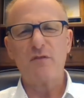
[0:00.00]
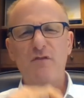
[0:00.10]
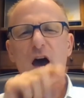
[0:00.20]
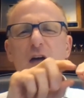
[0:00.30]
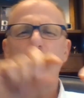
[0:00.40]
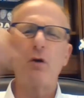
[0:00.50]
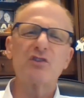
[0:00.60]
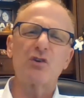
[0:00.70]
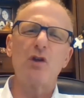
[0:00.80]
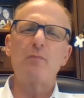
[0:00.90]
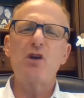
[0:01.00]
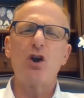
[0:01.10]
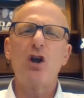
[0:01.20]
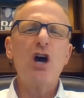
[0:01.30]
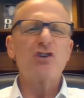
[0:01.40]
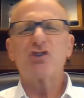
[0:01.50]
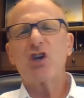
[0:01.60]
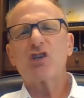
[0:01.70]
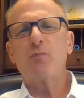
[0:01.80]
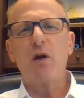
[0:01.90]
Well, it's going up here to
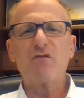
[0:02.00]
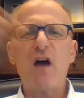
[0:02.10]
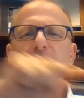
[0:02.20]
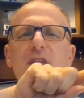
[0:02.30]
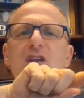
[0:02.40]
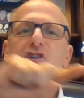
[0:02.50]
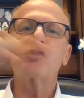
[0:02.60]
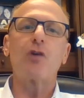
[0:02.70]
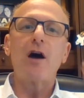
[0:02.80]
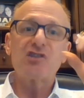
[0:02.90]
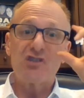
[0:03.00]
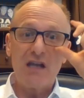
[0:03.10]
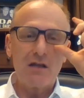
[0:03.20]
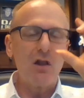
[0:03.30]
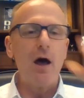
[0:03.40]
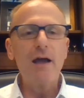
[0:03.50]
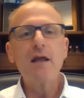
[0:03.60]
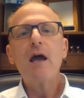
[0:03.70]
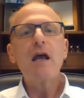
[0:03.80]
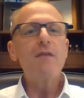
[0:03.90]
6.5, and they just draw a stinking line,
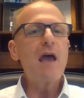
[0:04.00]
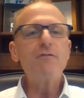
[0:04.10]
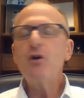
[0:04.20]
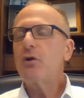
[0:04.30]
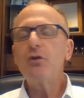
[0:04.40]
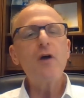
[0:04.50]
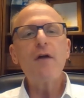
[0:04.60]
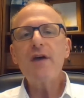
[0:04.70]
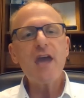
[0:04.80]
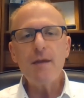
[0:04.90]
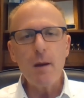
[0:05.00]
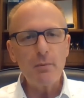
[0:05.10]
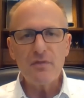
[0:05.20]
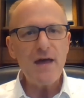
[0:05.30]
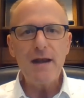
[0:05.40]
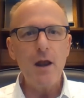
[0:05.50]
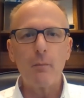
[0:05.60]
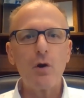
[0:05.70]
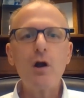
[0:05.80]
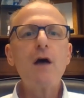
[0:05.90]
and they have no clue how they came up with that number.